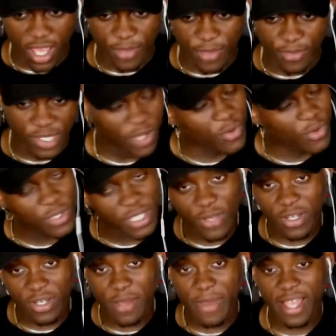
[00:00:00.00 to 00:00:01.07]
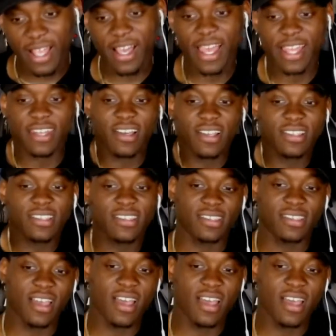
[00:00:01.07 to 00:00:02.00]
So we'll see what the Bankai does.